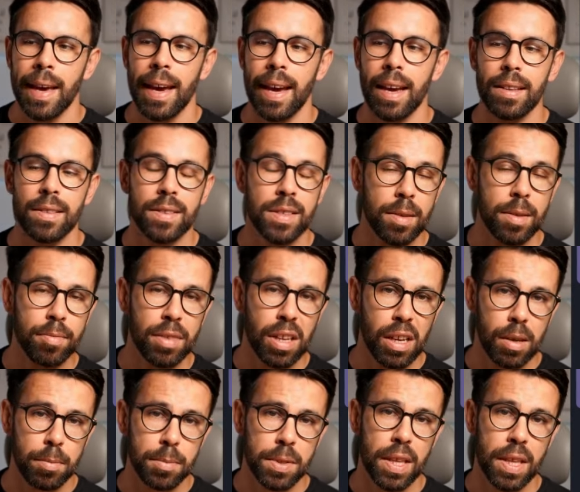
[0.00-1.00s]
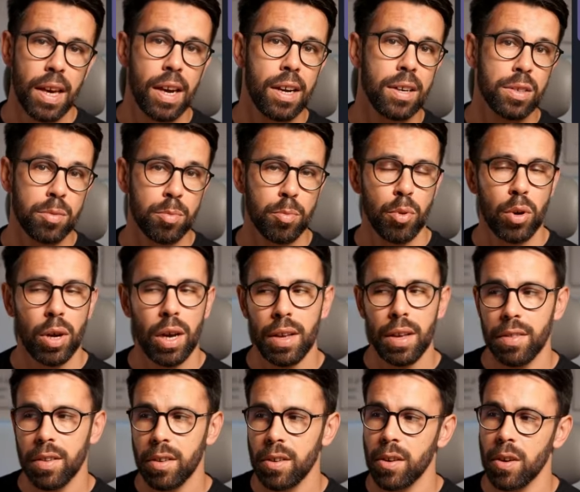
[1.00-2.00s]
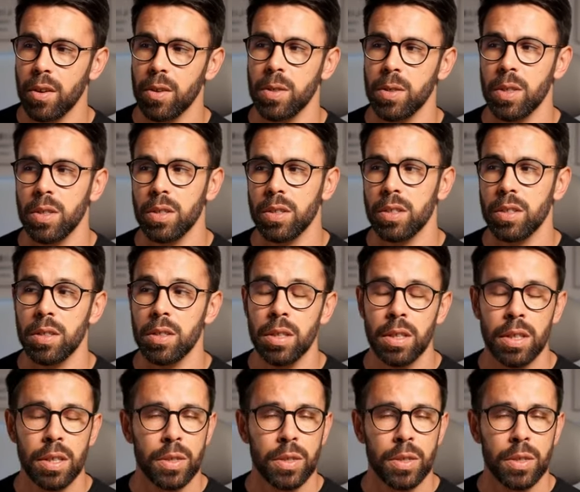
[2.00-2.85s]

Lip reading: And sometimes they are spread across your